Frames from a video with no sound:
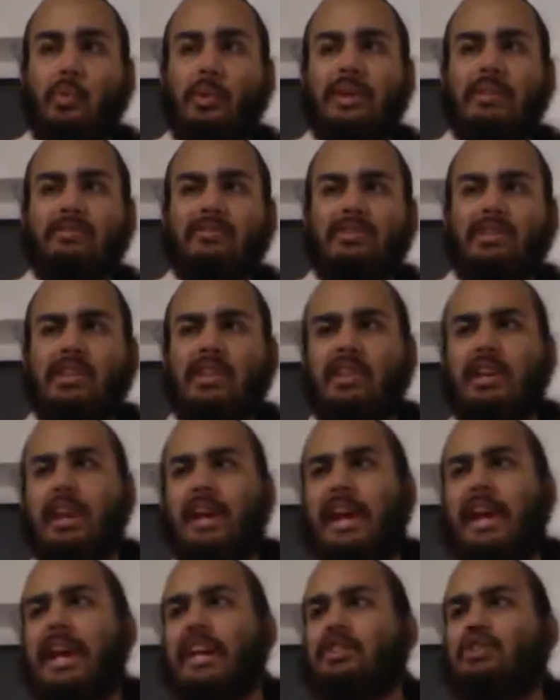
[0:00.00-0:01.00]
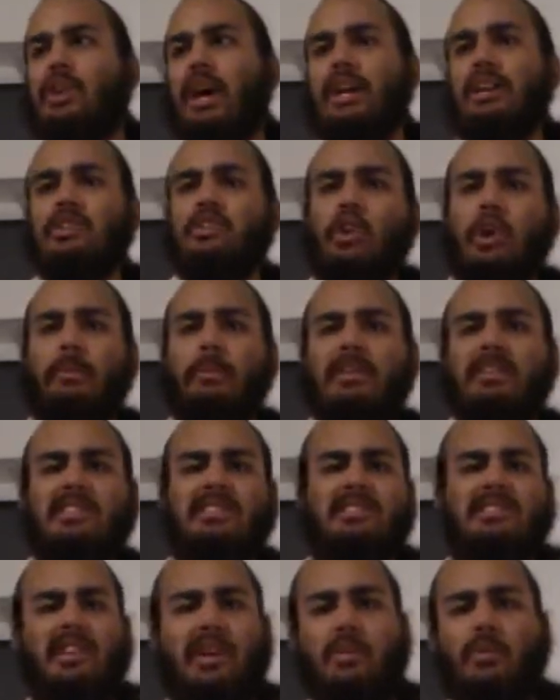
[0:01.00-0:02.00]
with he tried to talk about
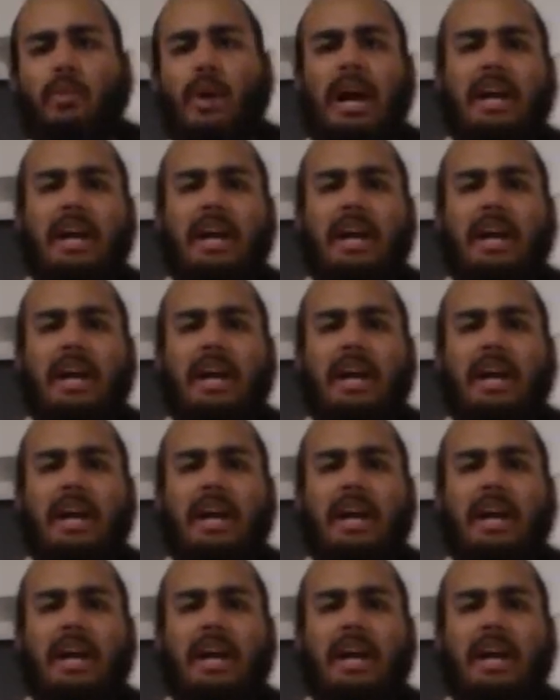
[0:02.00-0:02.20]
the sun